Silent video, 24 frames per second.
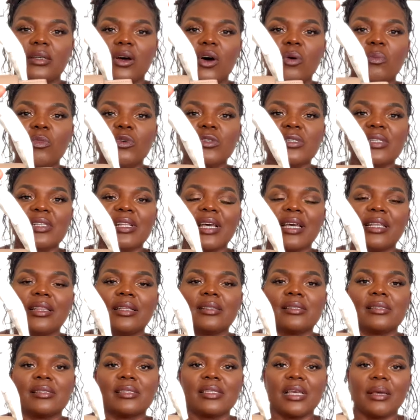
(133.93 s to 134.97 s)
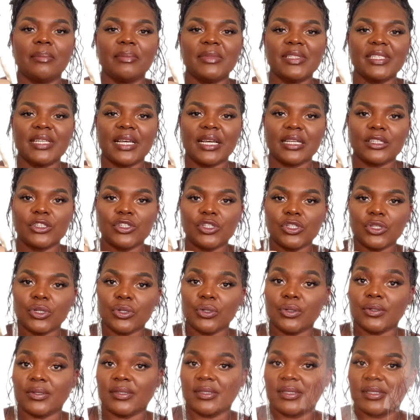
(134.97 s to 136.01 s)
almost like the same texture
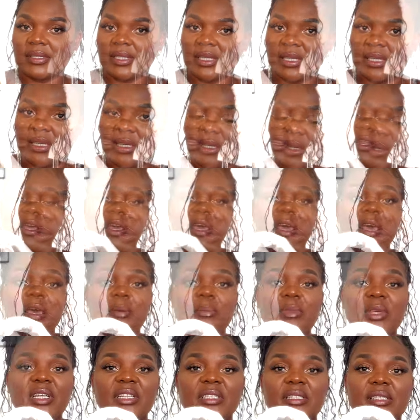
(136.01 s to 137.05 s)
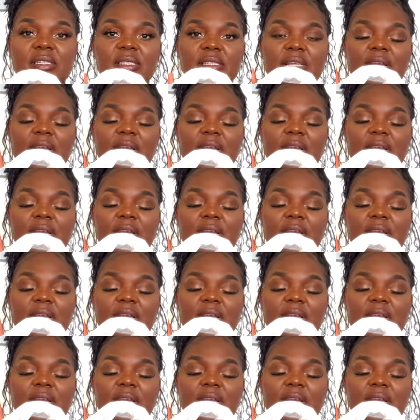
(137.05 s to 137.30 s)
you see the Hermes